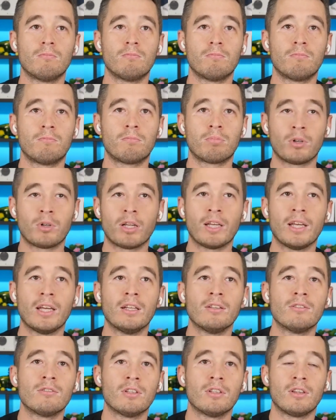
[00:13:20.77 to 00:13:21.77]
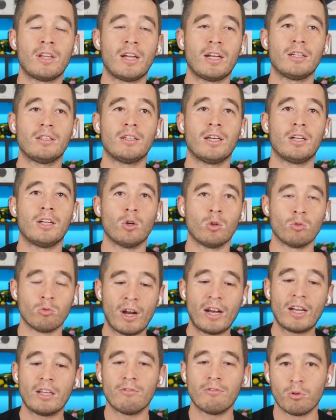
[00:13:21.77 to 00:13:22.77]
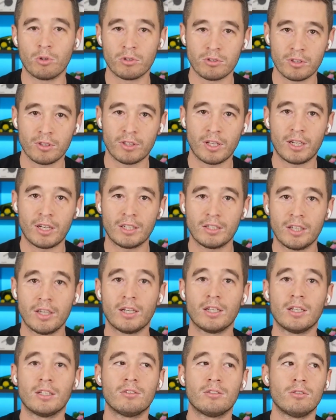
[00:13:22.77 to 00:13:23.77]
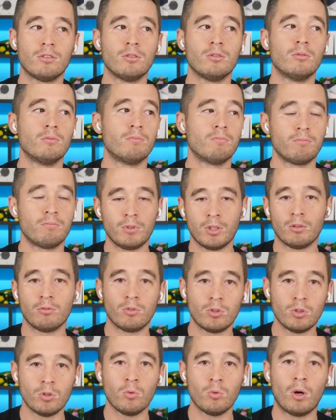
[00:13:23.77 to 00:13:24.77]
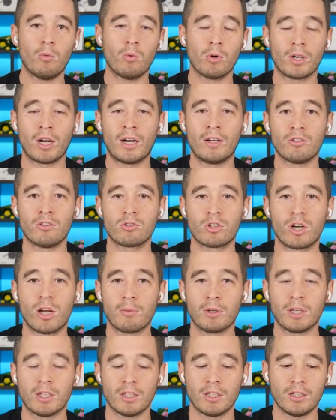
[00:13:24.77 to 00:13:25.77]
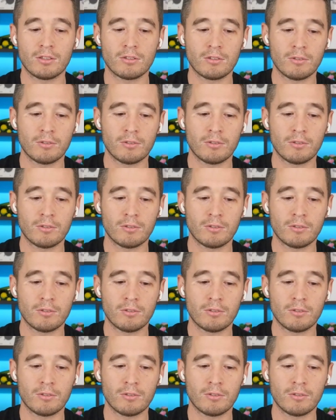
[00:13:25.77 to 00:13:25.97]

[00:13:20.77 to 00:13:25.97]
bring in synthetic data or ready for synthetic data to do what we're kind of describing it does?